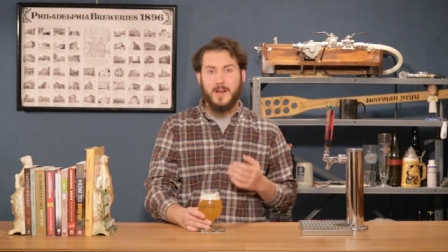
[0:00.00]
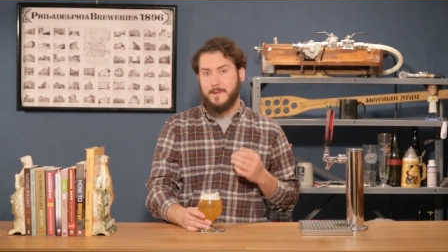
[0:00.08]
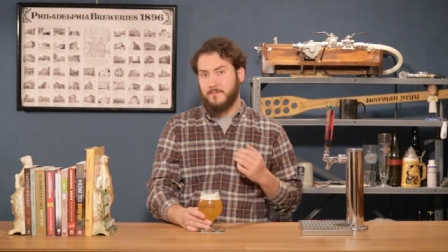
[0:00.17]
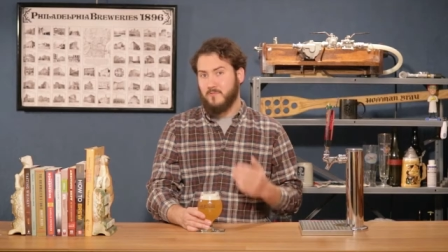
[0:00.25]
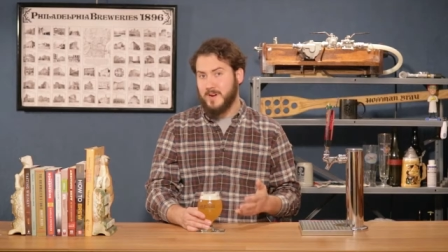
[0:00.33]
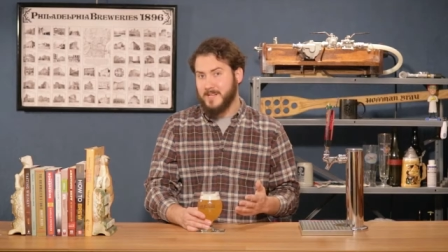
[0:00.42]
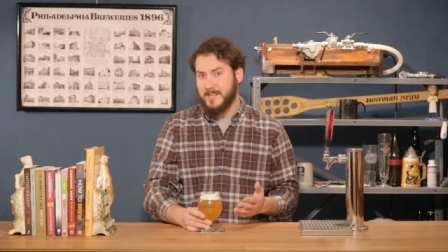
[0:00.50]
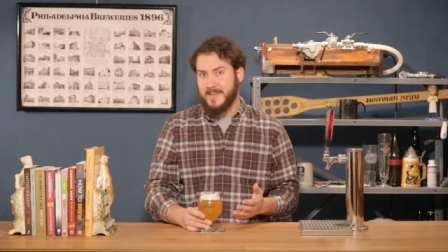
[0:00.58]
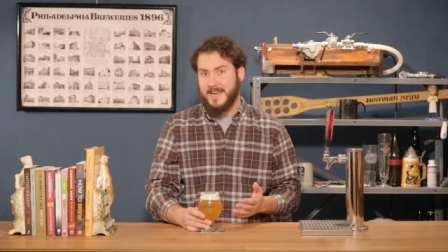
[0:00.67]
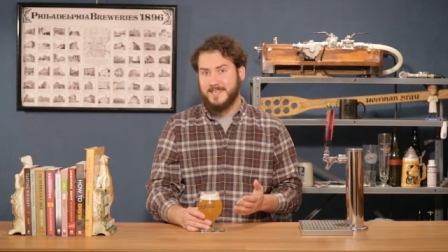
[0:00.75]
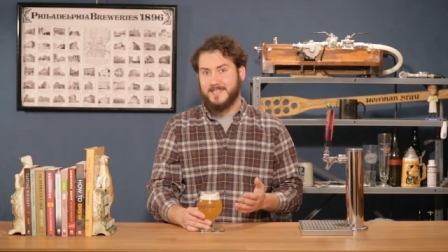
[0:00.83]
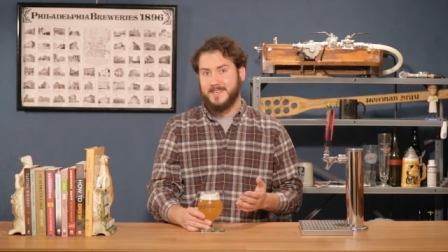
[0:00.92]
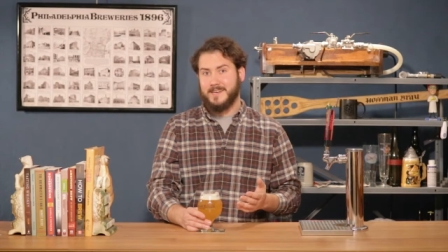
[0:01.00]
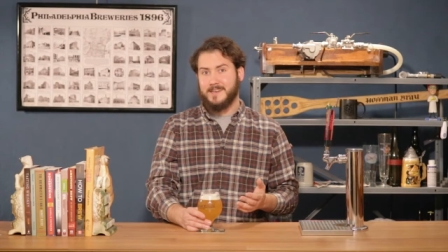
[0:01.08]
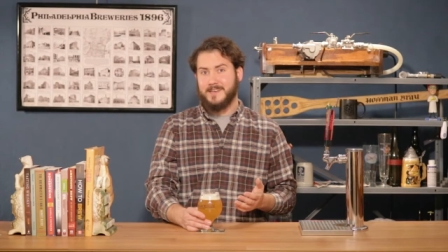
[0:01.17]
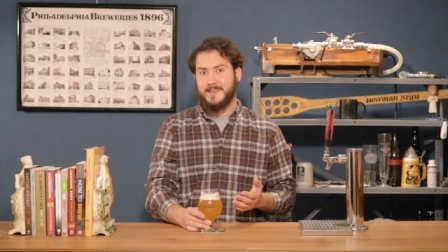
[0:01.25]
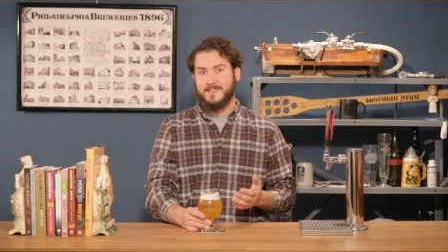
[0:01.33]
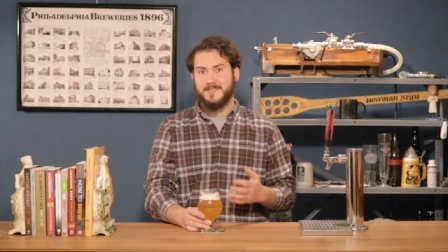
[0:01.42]
what I'm really
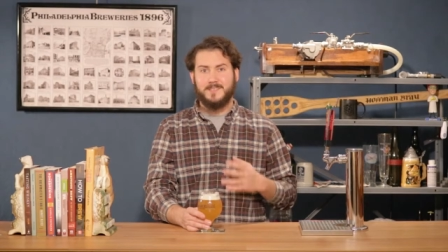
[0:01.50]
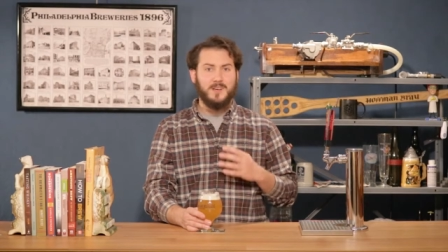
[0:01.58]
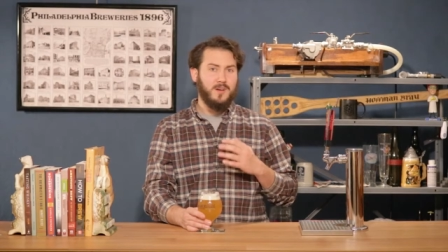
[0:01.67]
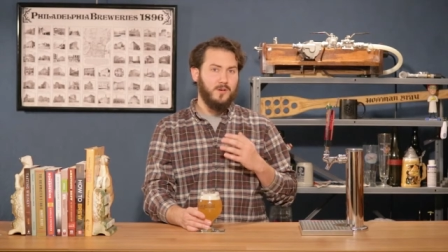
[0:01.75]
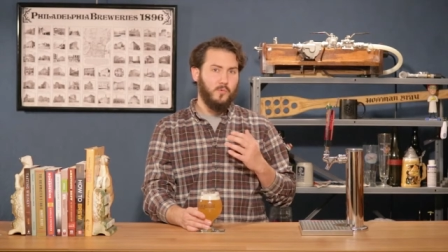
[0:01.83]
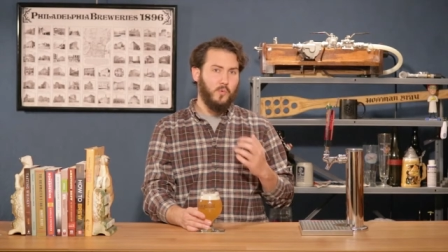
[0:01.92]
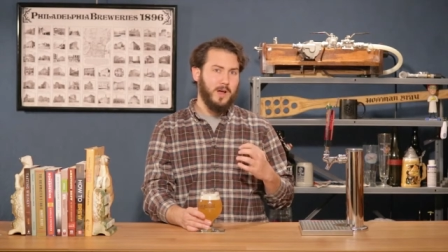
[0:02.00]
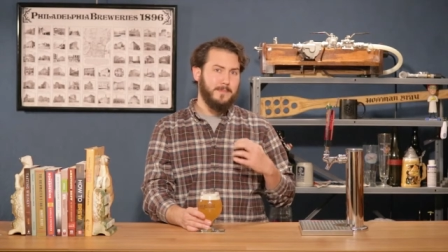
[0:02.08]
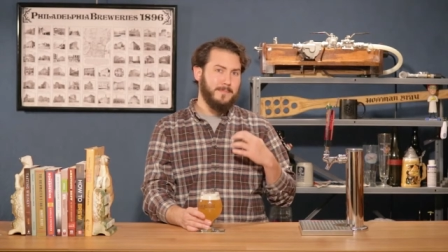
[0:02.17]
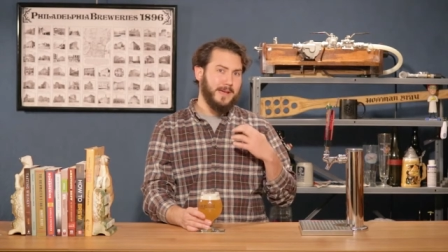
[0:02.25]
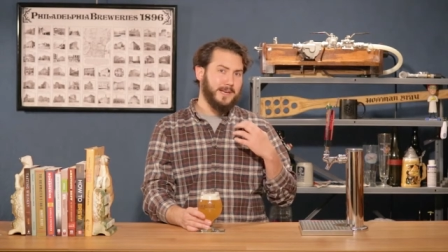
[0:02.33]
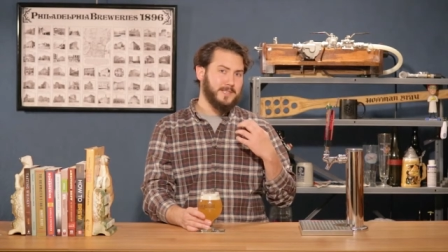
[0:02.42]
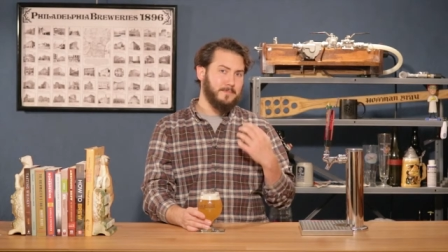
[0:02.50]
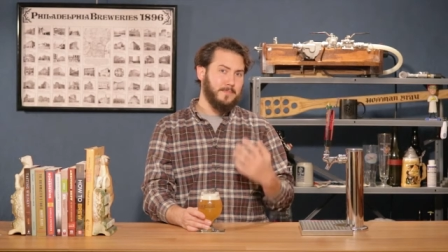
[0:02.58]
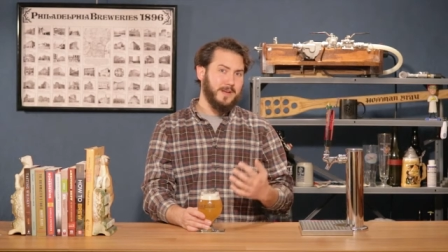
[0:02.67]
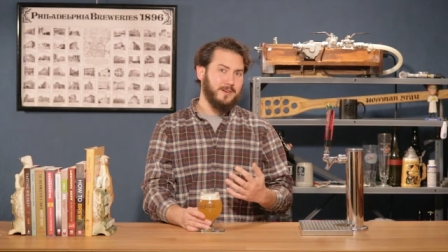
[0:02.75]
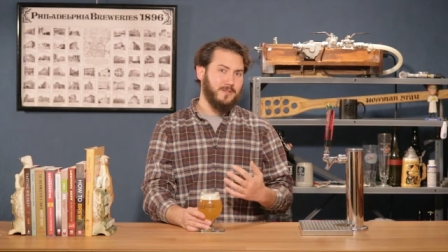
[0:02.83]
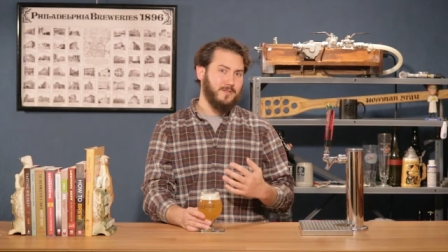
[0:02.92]
asking is what makes
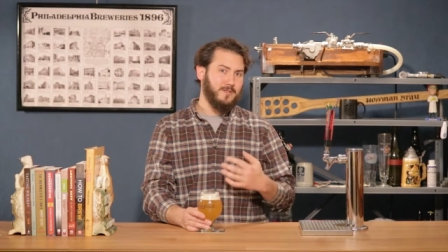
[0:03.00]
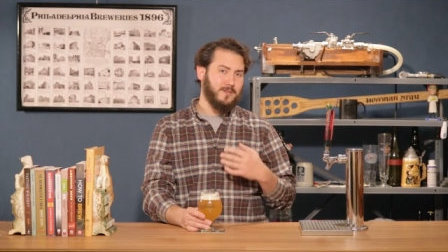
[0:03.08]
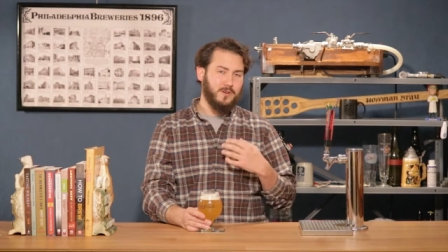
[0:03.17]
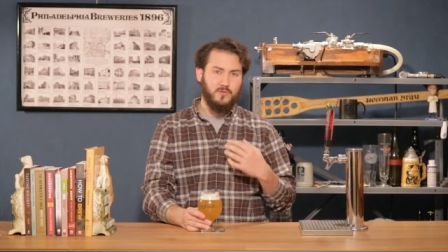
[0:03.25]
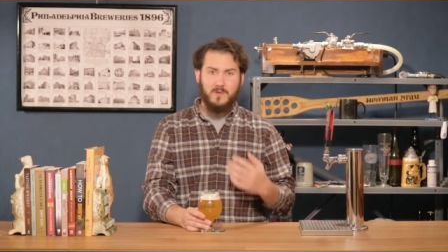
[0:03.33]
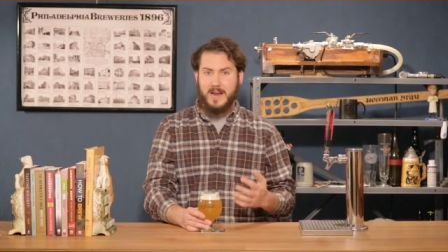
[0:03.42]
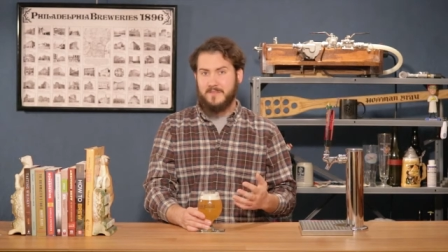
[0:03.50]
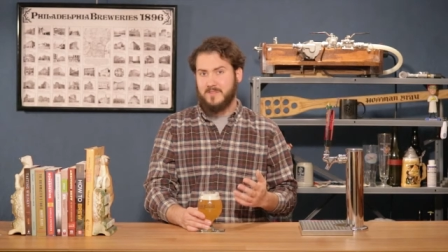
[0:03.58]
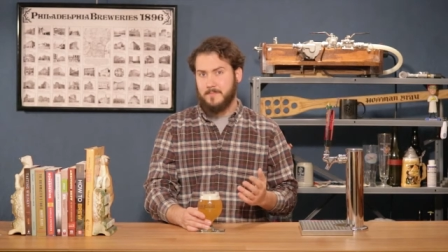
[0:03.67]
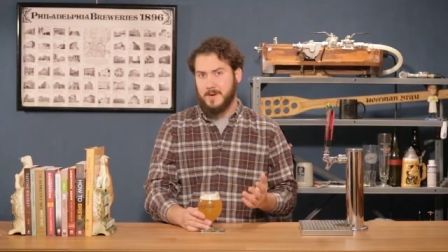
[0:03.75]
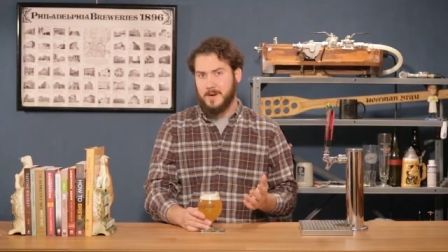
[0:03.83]
beer craft